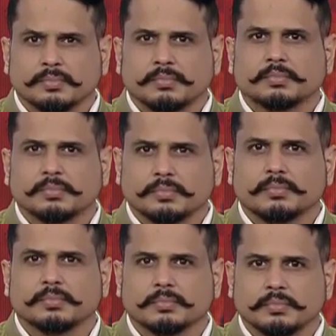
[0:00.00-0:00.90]

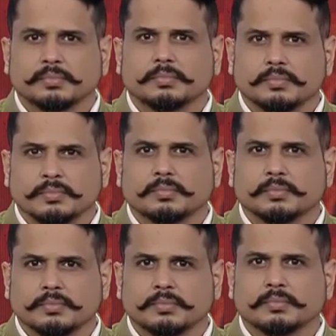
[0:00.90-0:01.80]

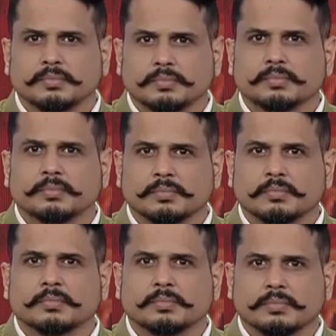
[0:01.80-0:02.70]

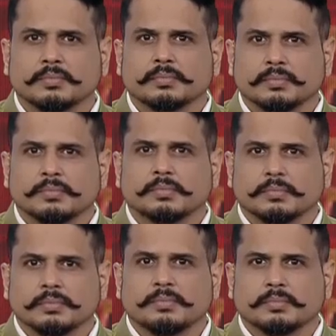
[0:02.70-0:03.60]

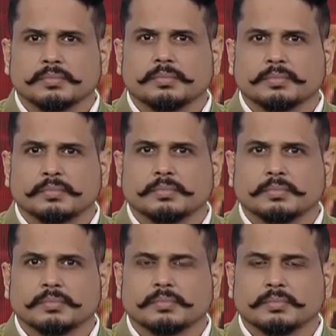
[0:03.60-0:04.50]

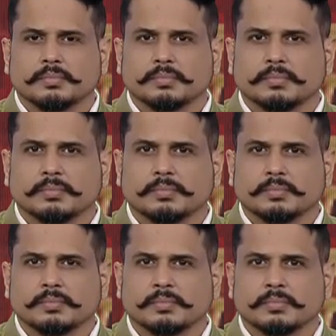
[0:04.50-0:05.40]

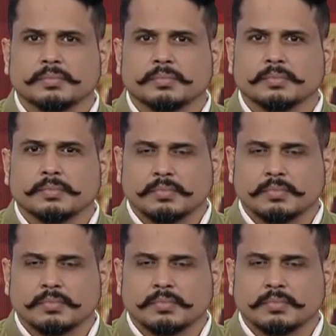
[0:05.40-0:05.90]
This person isn't speaking.